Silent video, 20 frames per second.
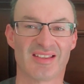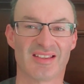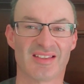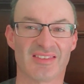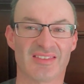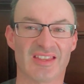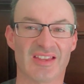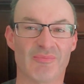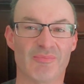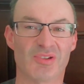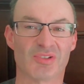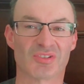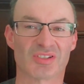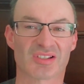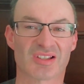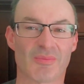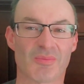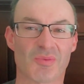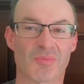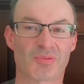They built a
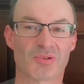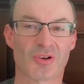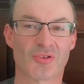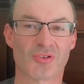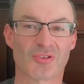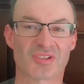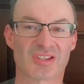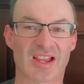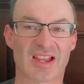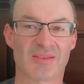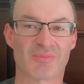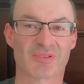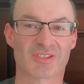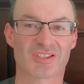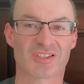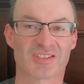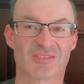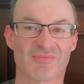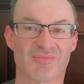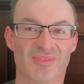couple
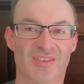prototypes,